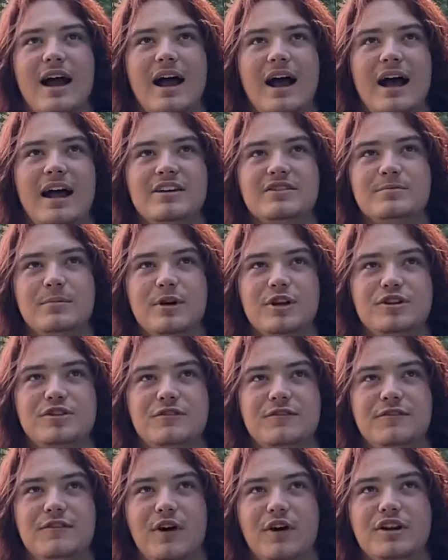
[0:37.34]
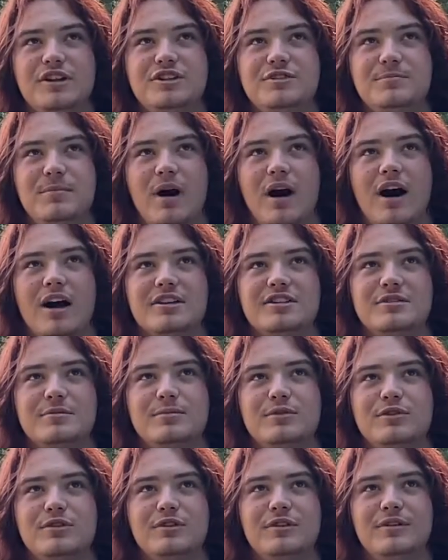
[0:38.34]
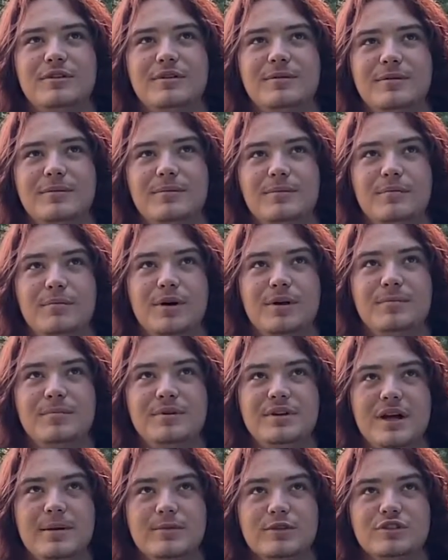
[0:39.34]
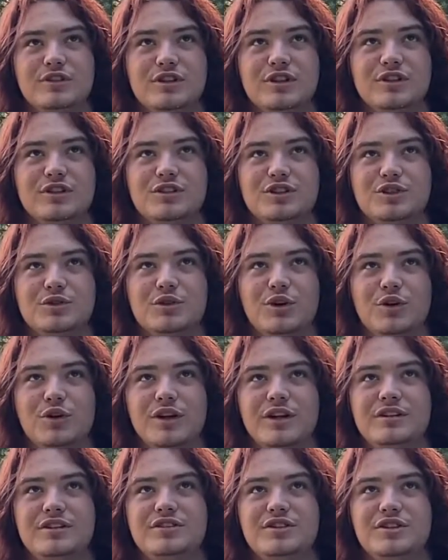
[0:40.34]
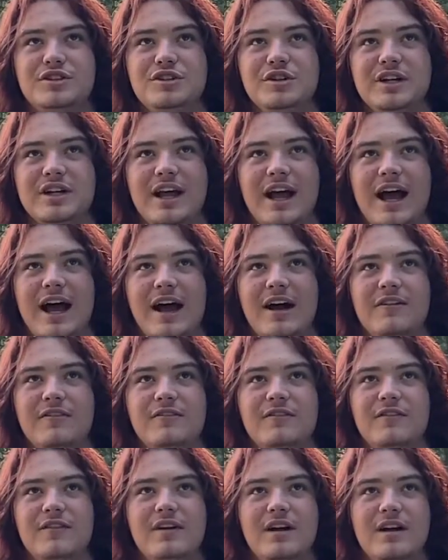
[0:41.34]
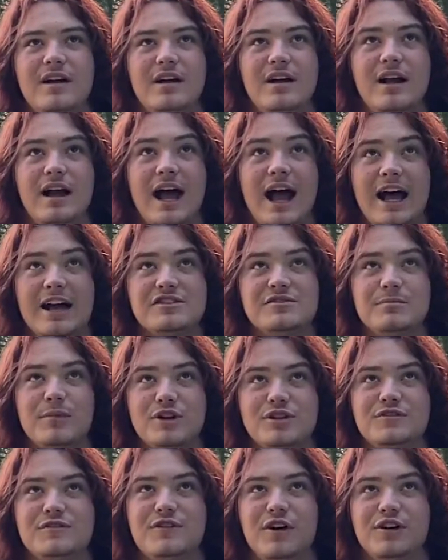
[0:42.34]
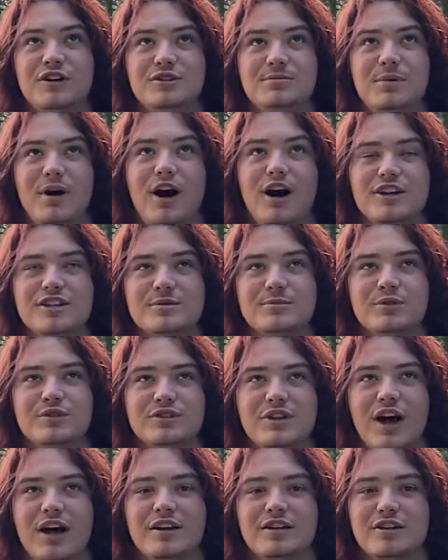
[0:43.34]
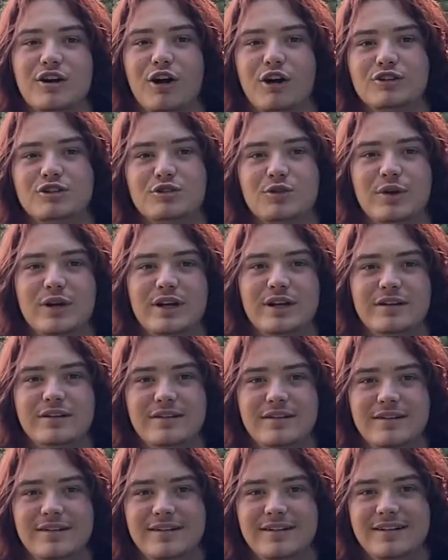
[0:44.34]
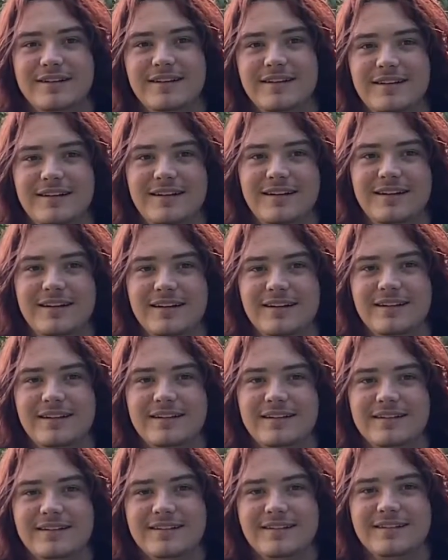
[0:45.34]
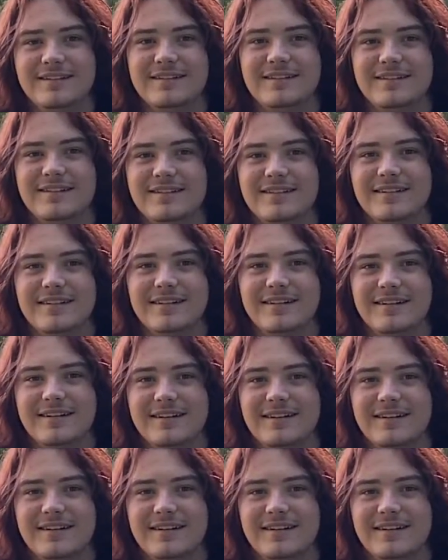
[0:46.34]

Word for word: as much fun as possible, but be able to control it so you can have as much fun as possible, not incarcerated. I love that. I dig